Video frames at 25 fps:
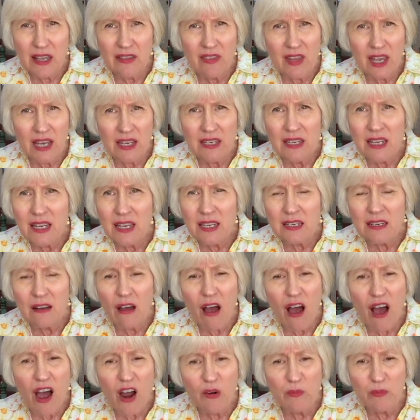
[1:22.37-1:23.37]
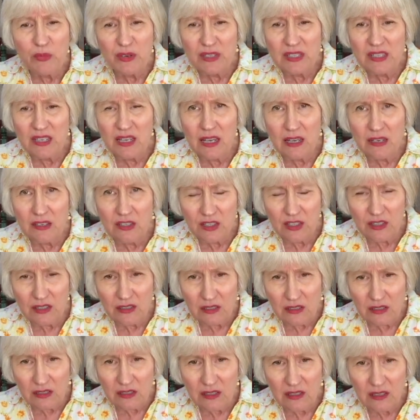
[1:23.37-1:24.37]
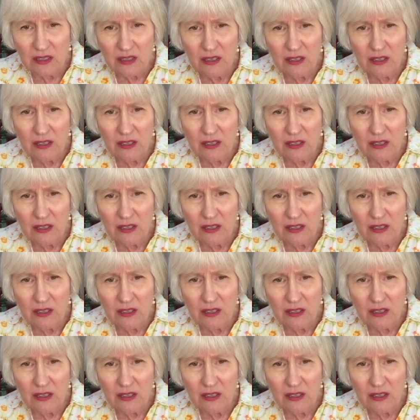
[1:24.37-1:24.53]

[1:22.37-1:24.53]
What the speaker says: and they need our protection.